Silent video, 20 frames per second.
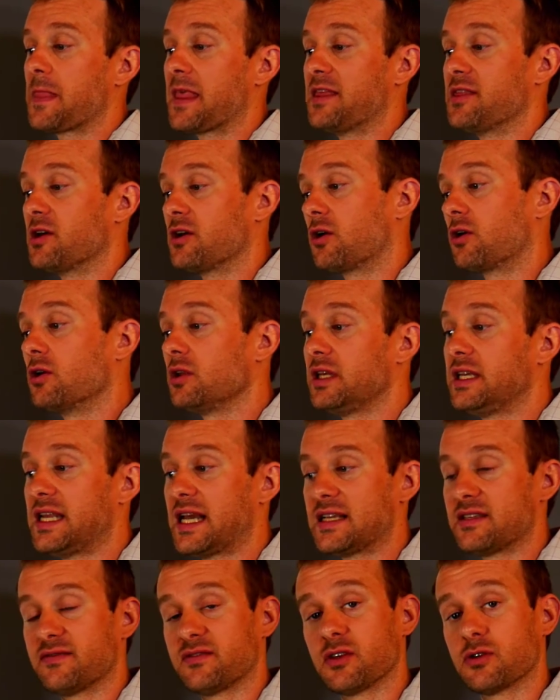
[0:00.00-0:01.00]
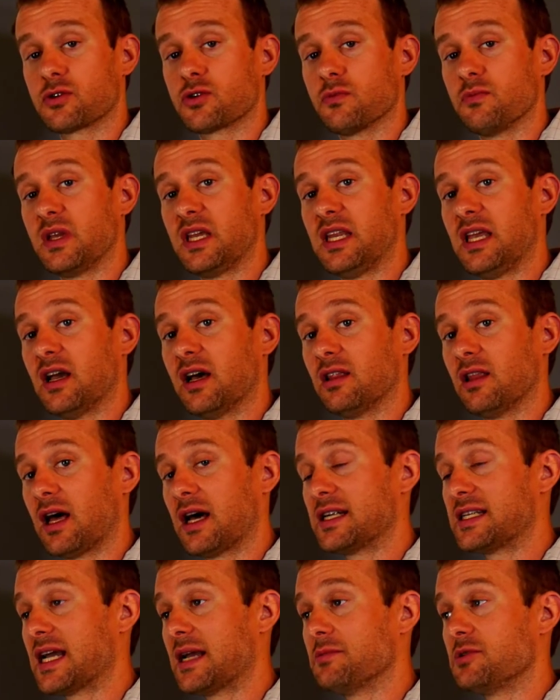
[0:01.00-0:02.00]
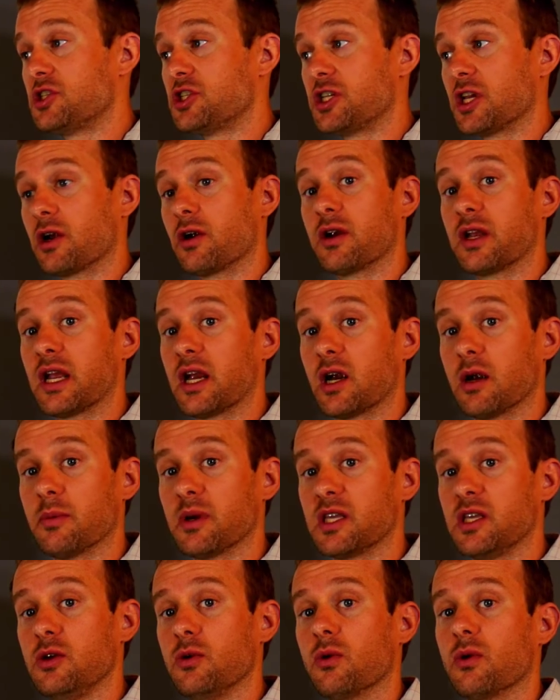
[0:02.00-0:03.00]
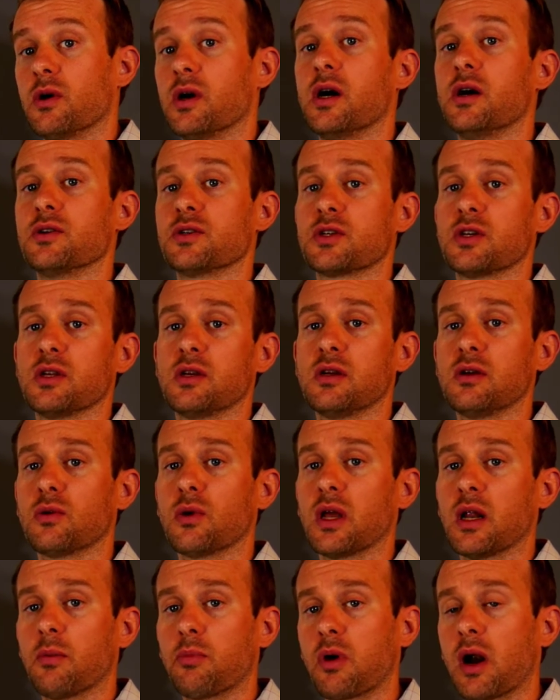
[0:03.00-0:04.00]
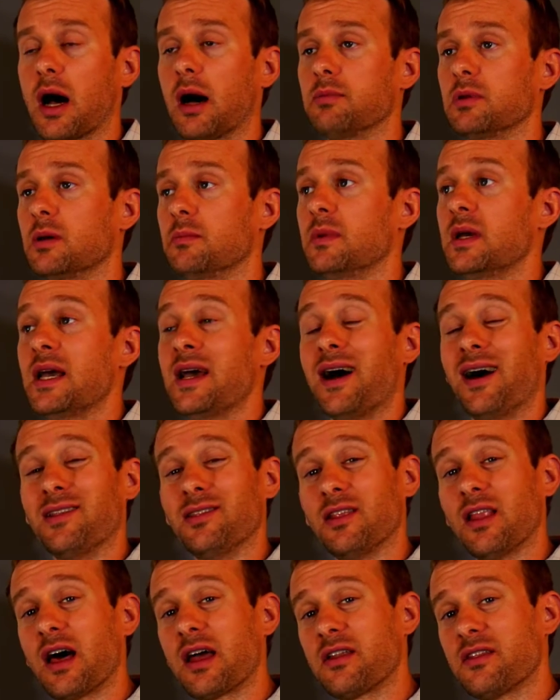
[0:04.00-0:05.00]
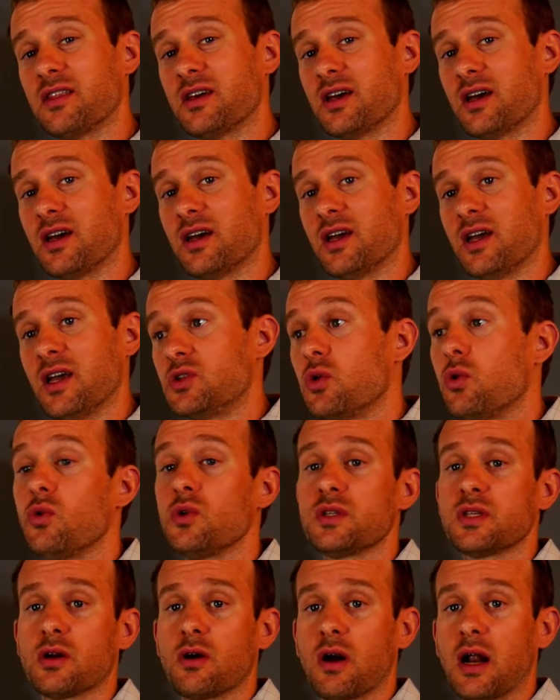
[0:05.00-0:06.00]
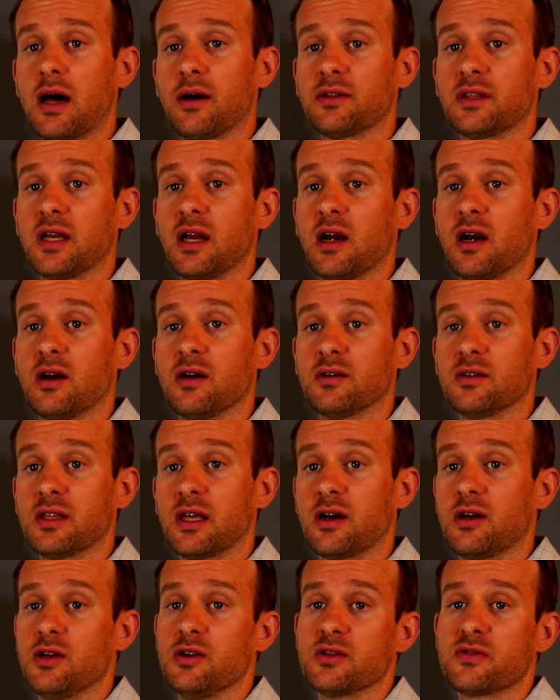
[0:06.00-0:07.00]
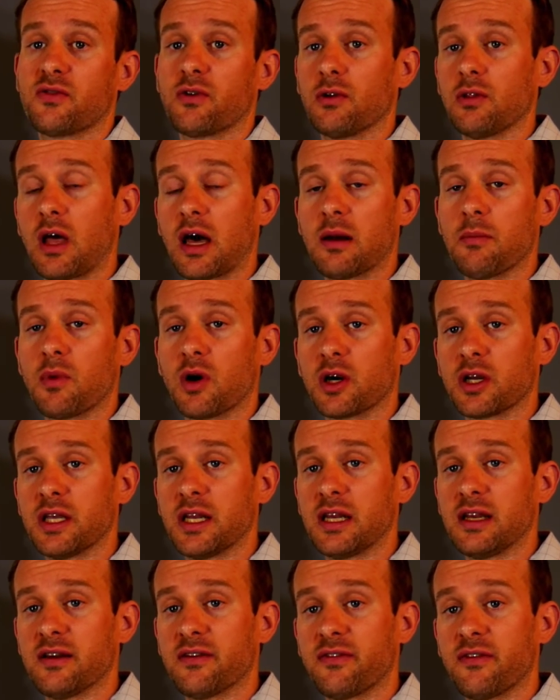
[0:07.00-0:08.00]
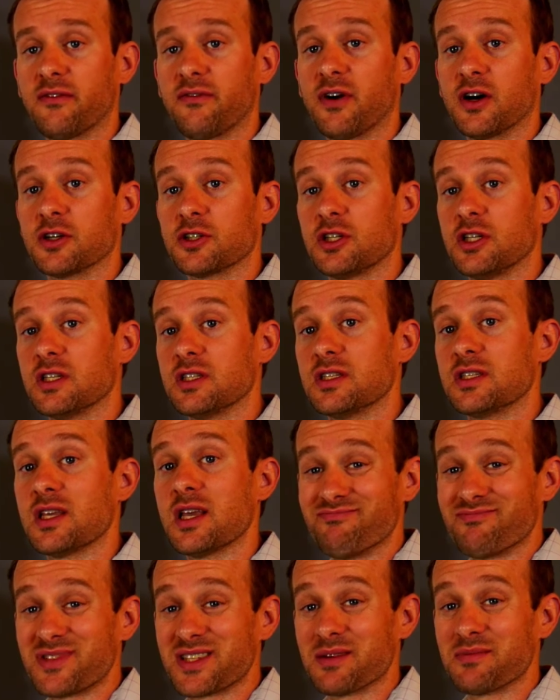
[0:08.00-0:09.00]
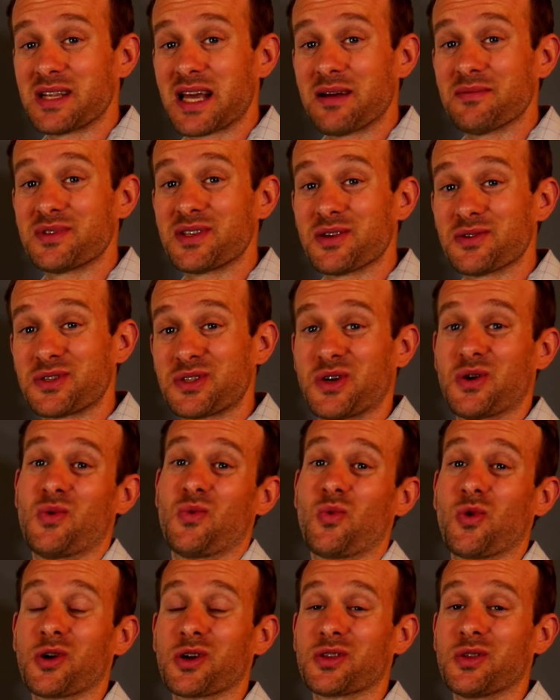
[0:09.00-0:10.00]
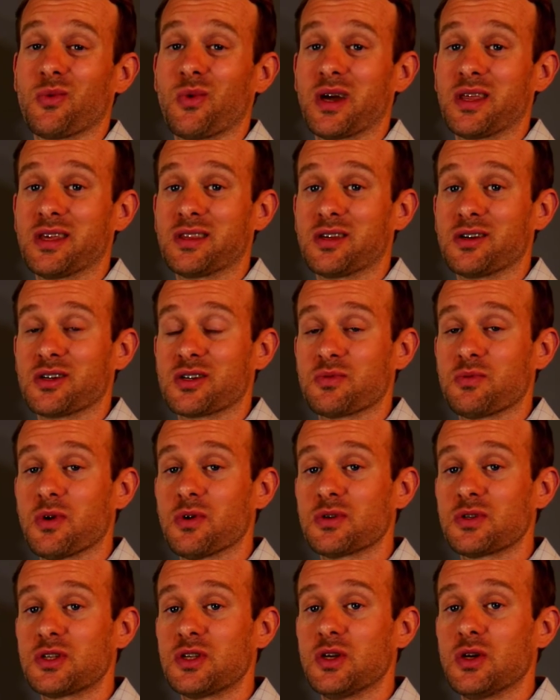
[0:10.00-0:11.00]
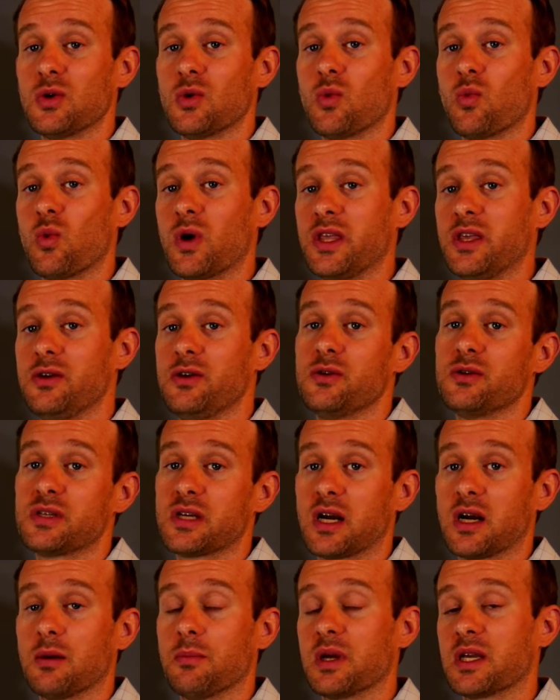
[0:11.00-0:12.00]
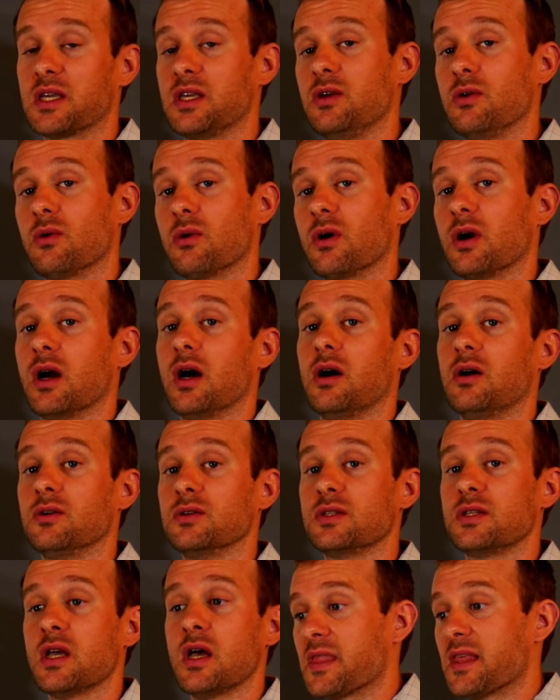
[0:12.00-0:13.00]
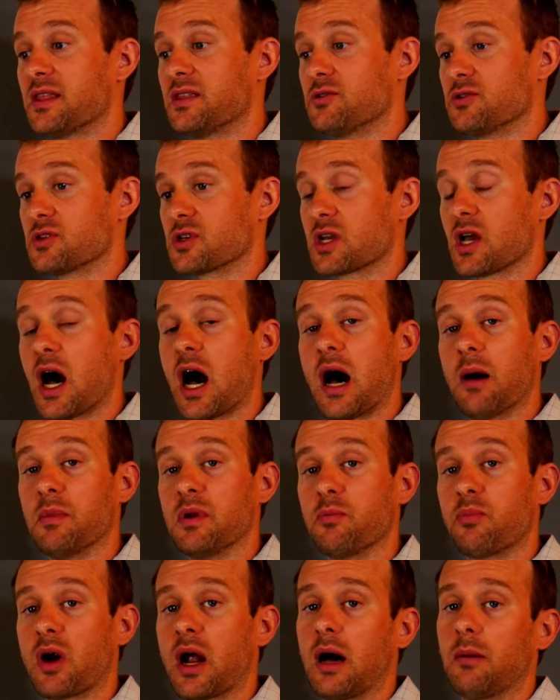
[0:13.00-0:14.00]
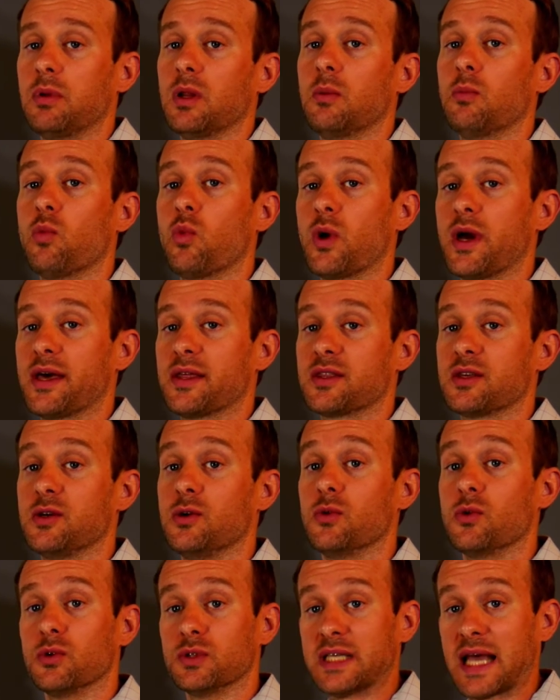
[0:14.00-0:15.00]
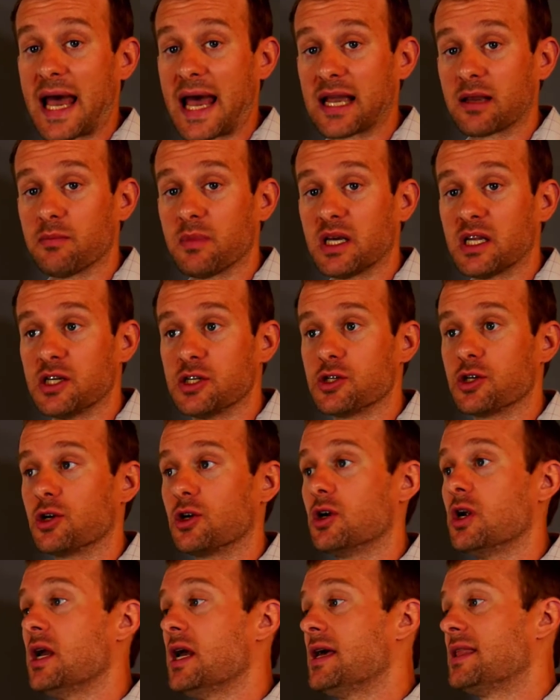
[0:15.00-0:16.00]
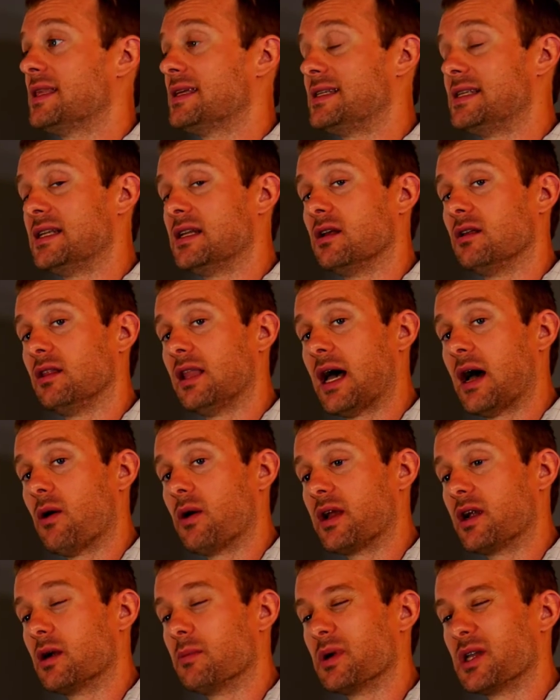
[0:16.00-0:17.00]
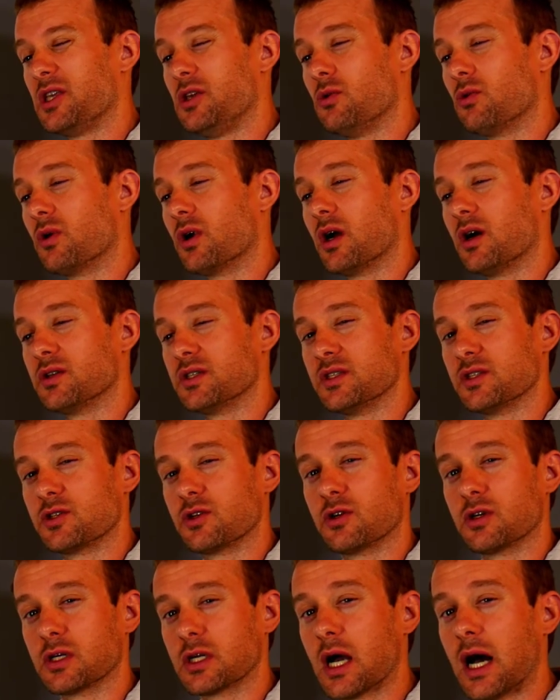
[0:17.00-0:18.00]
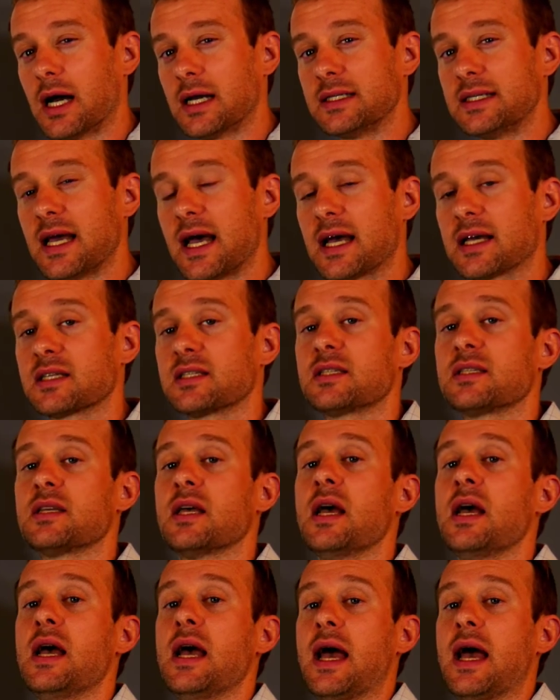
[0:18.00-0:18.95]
in the early days of social media, a lot of times sharing Arabic URLs could create a problem. A lot of the tools that are out there that are used for a lot of marketing different functions, sometimes those don't work the way that they're supposed to when you use Arabic URLs. There's a common problem with Google Tag Manager that didn't allow Arabic URLs in certain contexts.